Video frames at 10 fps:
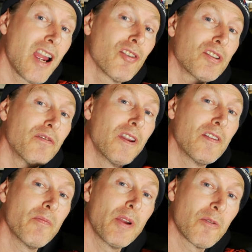how to
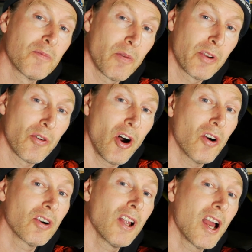fit the BMW
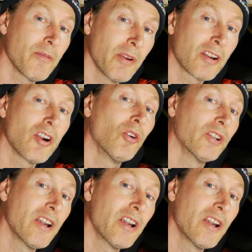hot climate cold